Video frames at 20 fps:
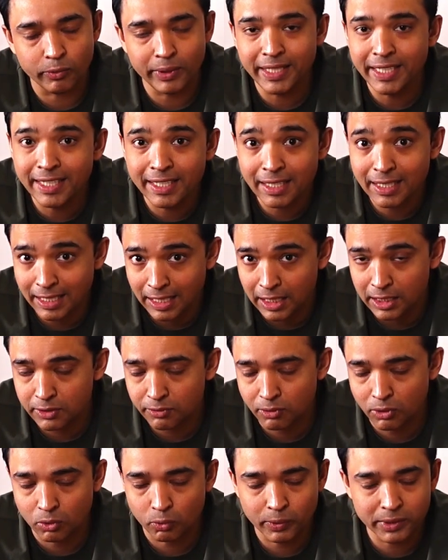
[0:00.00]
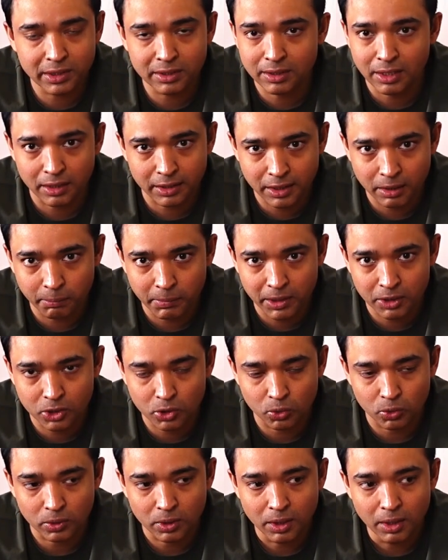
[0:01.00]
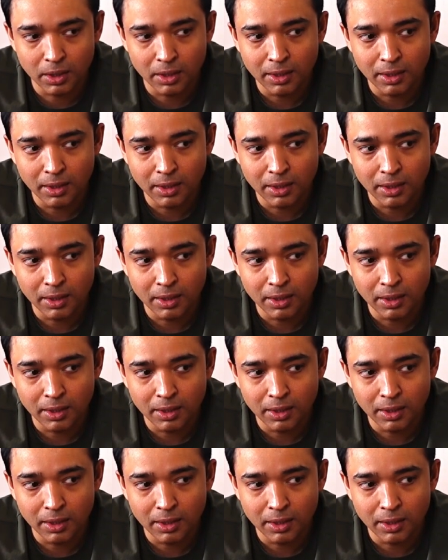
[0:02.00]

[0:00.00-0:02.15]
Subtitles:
We need a cash flow, which is the ultimate truth.